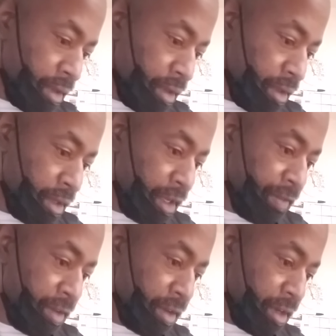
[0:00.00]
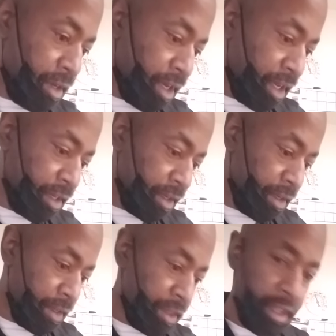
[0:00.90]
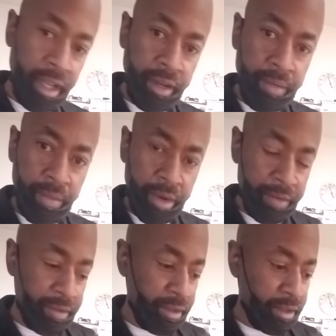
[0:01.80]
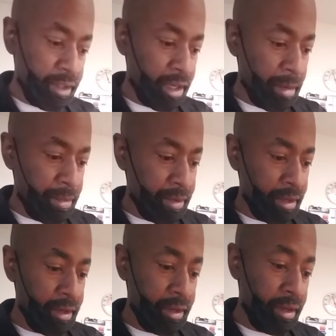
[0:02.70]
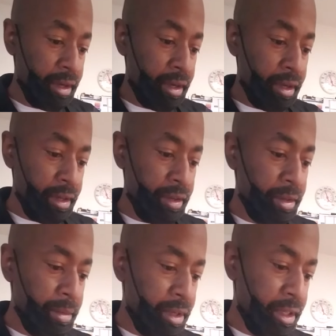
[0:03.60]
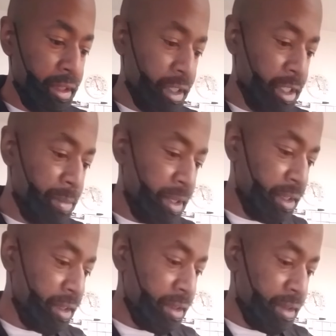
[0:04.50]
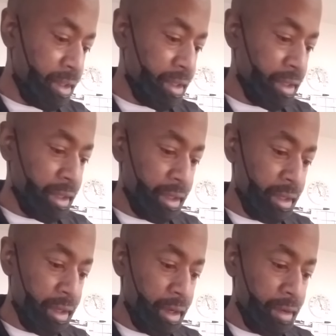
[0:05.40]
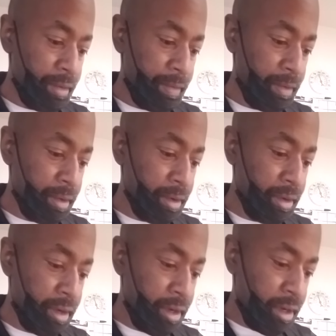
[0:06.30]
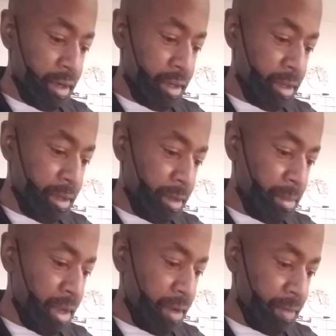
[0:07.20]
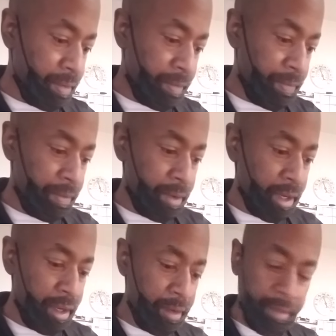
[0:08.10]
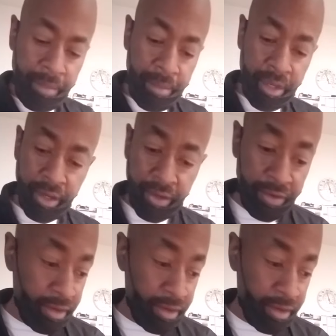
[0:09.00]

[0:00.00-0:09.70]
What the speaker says: Going to give it a nice little thick, rough chop on here. Told you I'm going to cook this pizza on low for about 40 minutes,